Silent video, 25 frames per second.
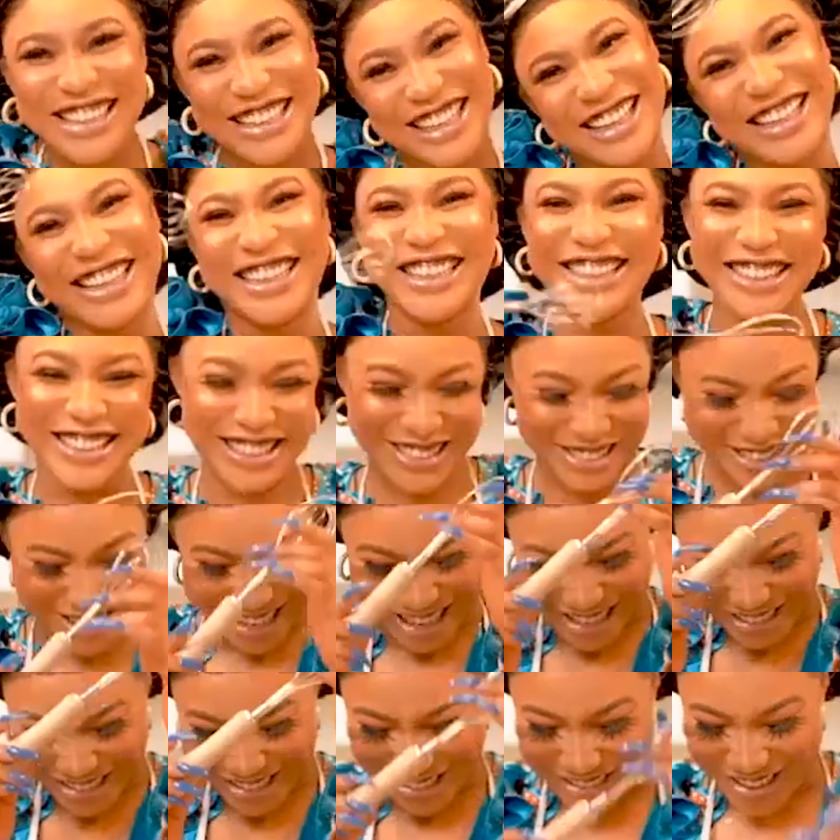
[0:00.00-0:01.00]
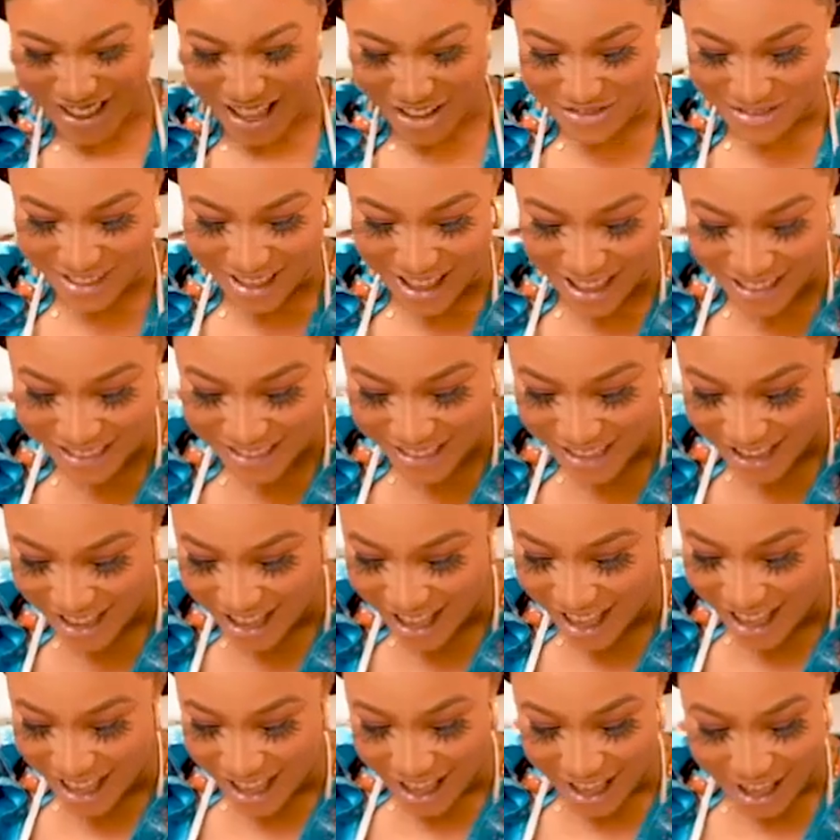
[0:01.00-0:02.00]
yes, you have that.
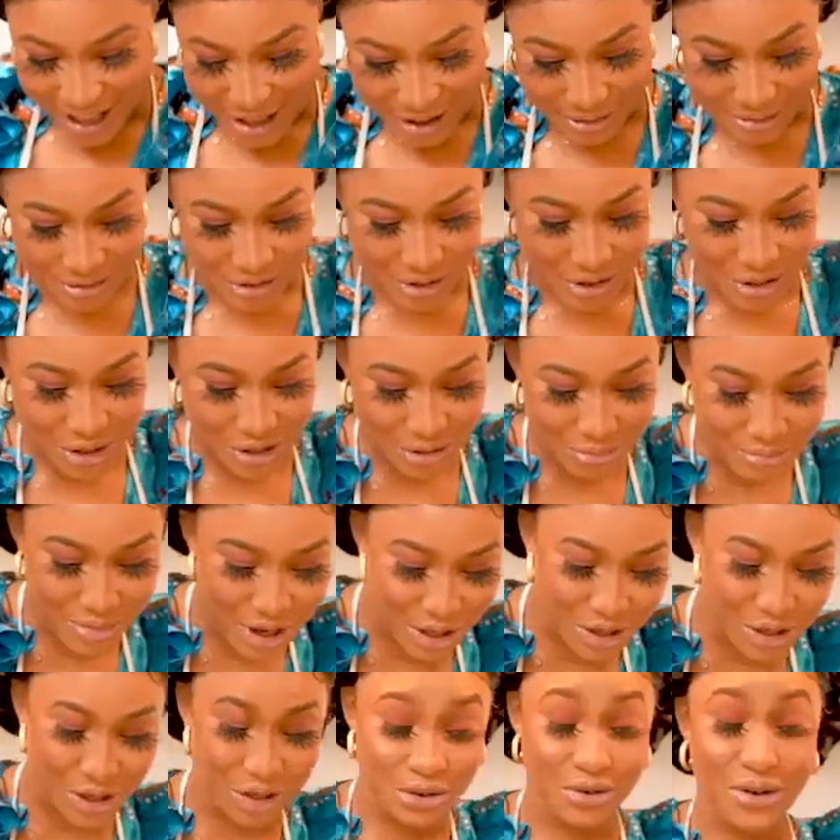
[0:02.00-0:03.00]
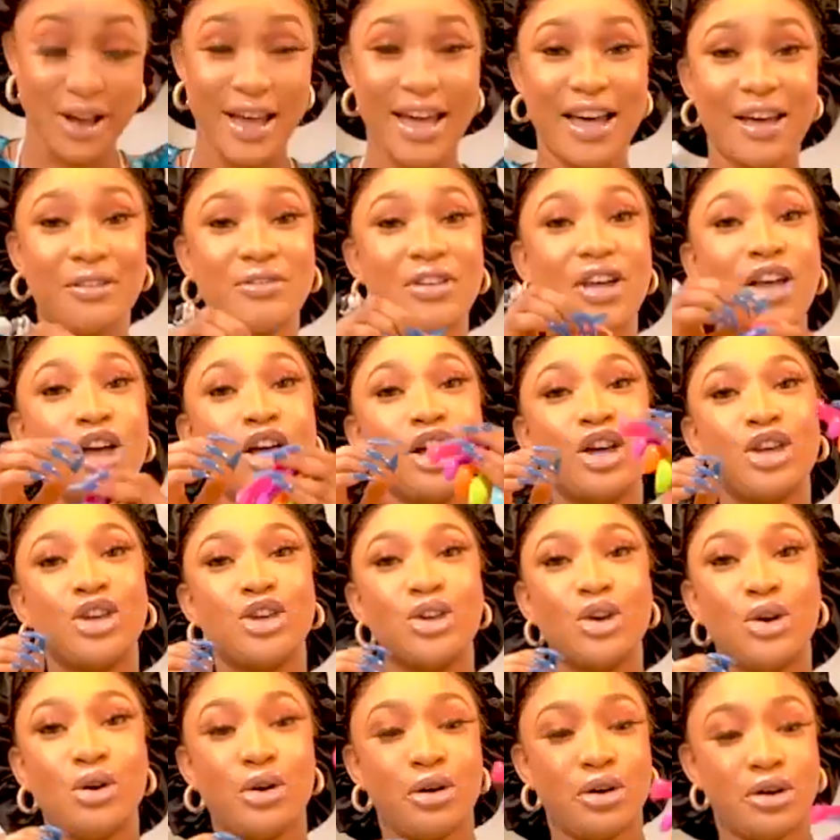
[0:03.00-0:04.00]
Um, you should make sure you have
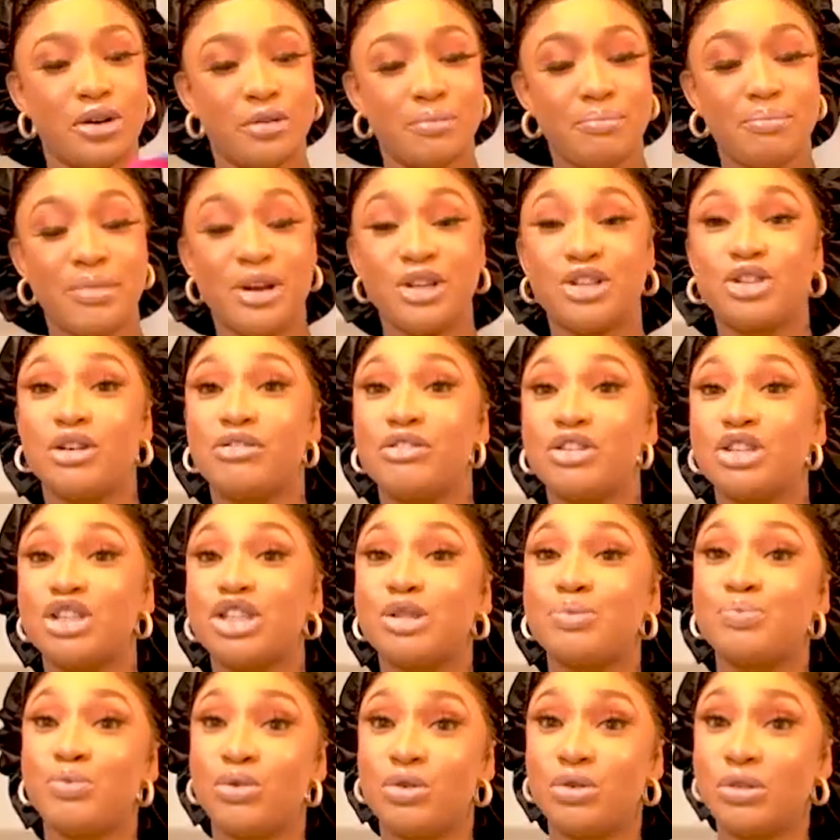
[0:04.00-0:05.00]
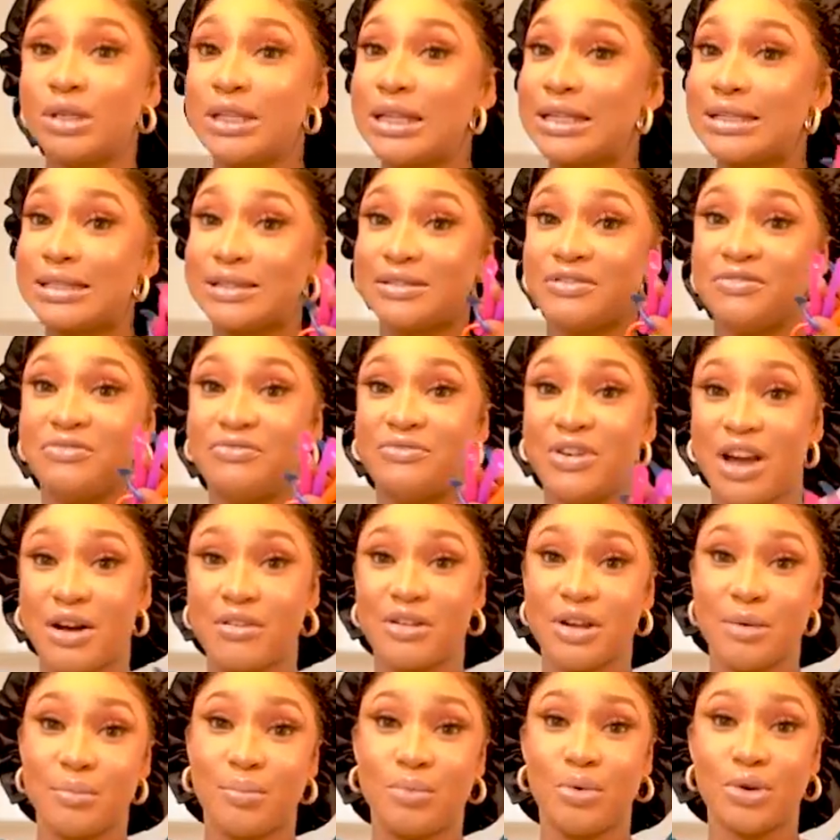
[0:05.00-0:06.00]
your measuring spoon. This is
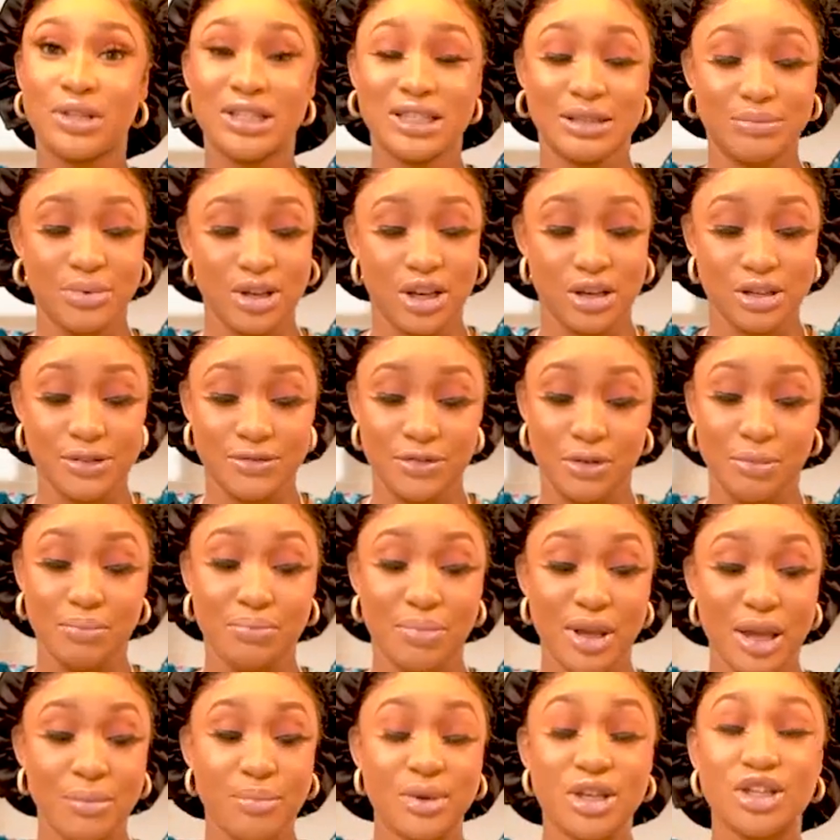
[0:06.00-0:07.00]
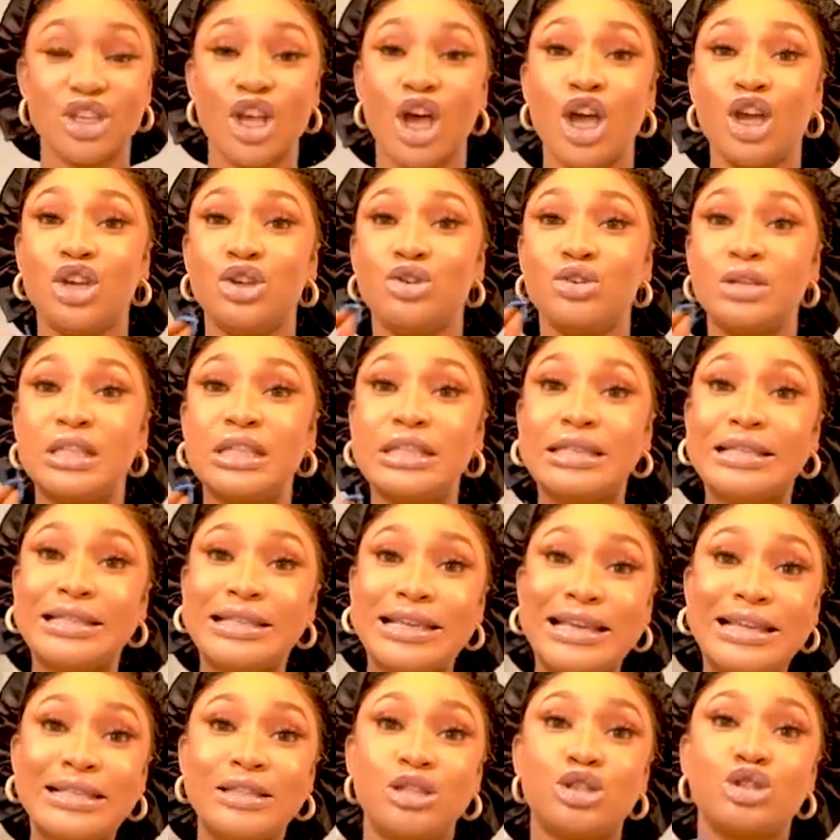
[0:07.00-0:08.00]
very important because for babies, you
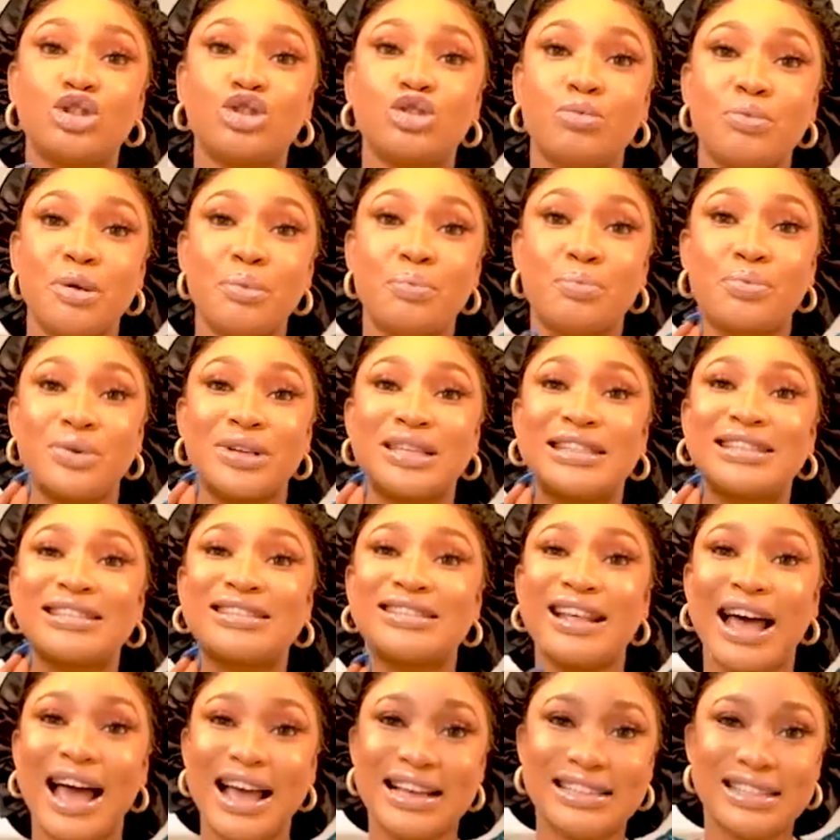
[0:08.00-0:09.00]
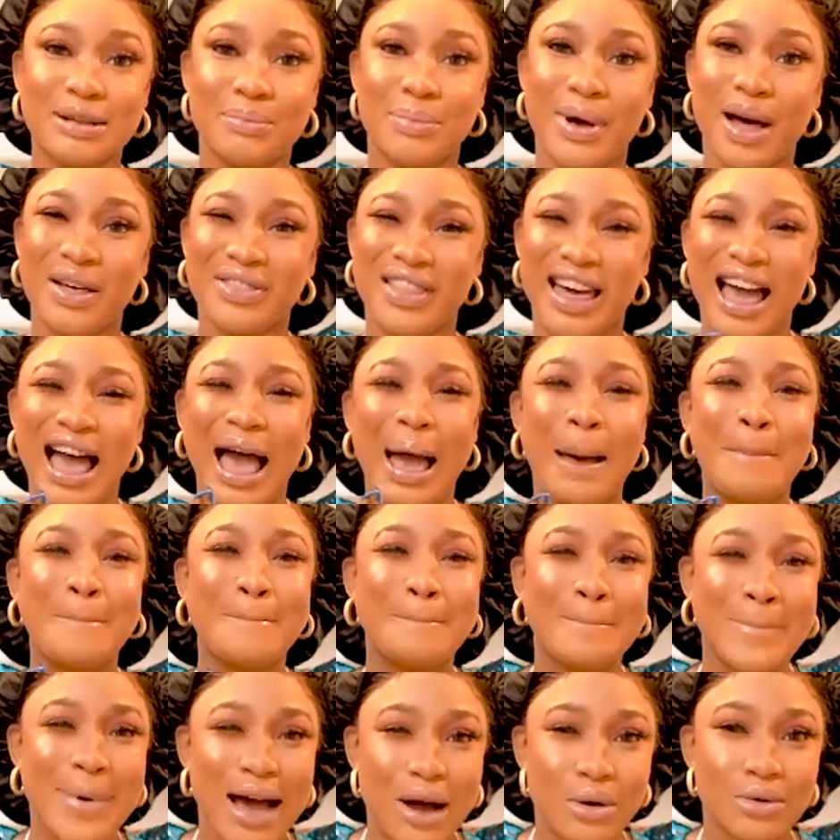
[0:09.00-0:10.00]
need to be precise about the
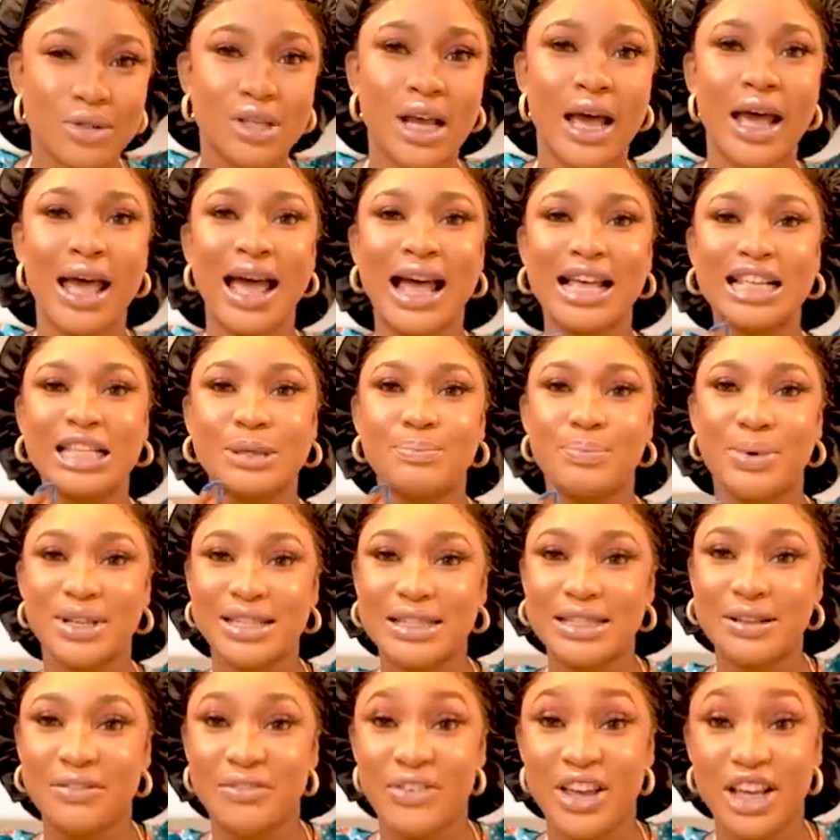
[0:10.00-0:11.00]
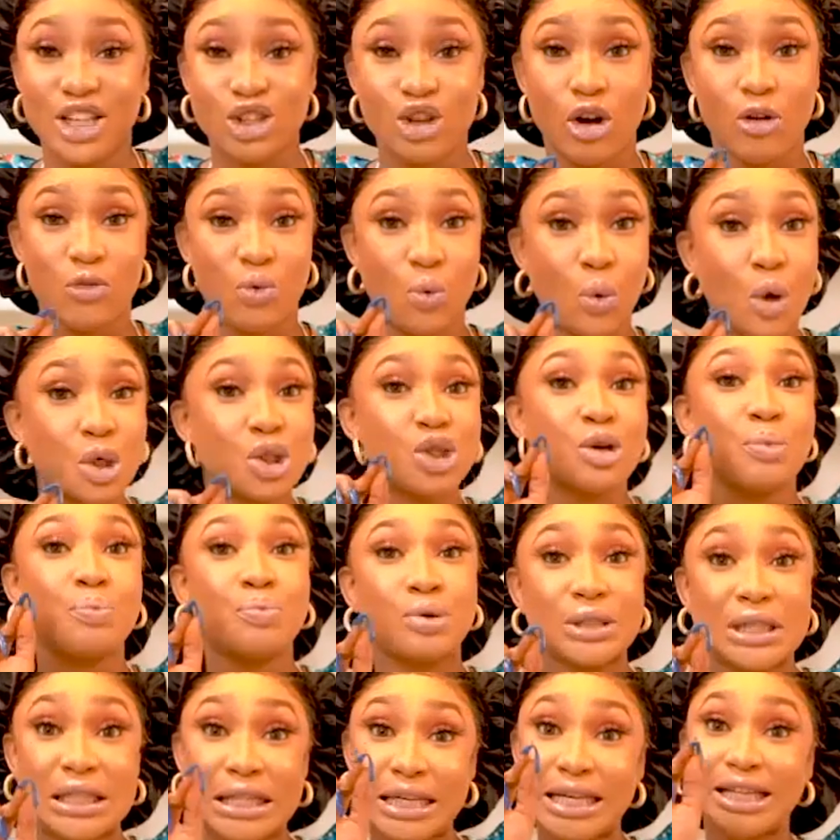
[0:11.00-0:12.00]
amount and specifics of what you're
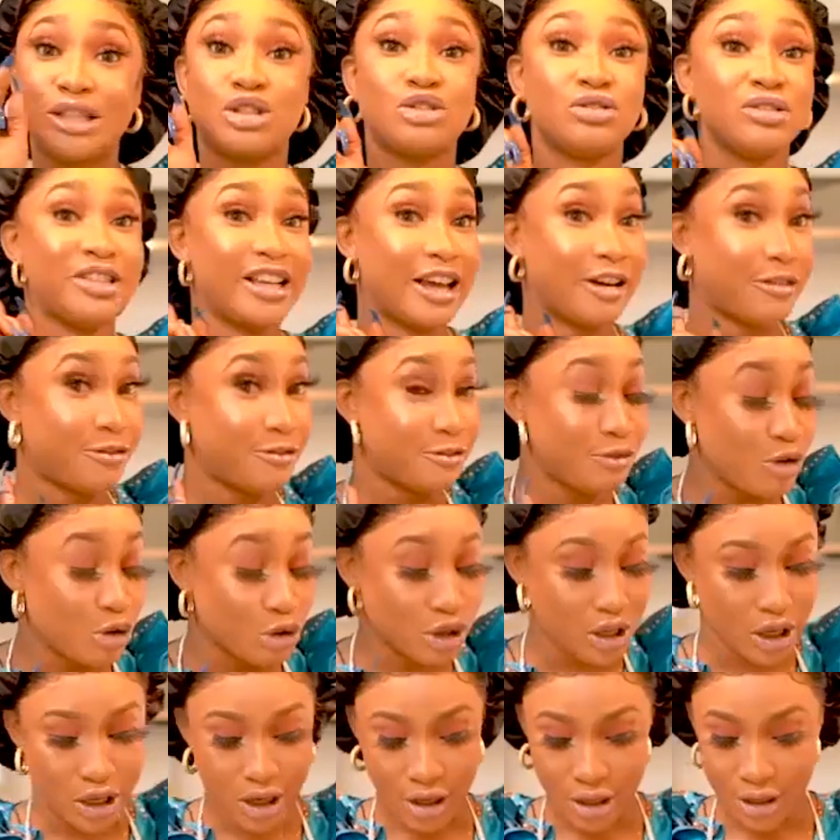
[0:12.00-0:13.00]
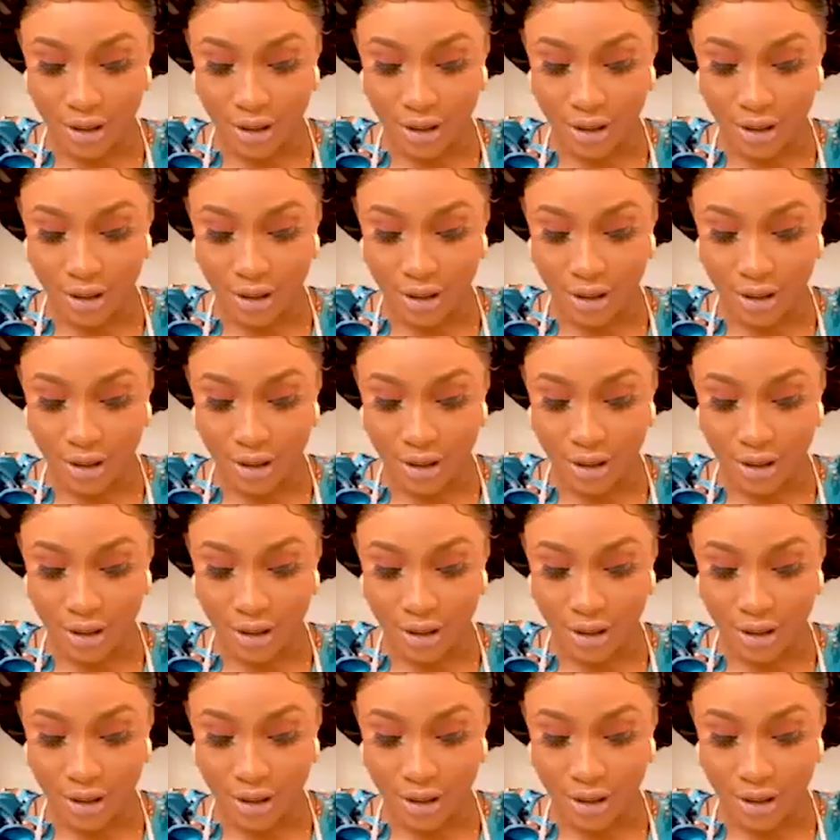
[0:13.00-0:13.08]
putting into their food.